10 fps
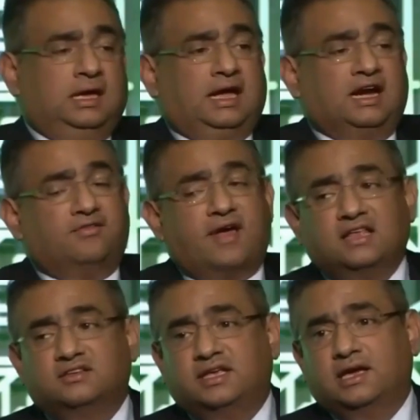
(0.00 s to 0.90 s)

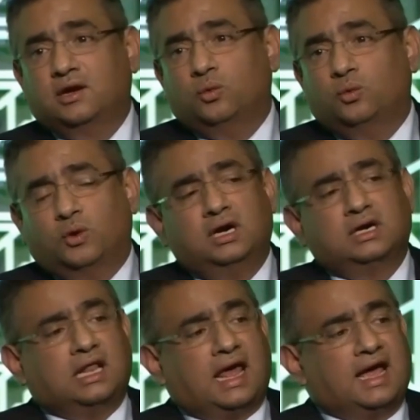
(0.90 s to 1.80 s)
advancing
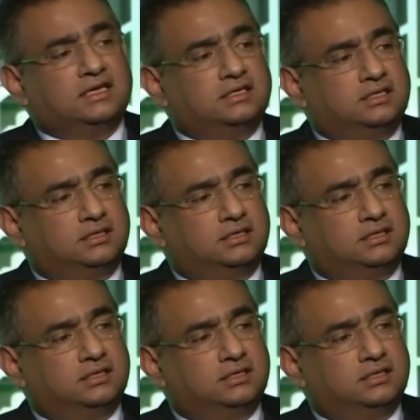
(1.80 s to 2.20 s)
world-class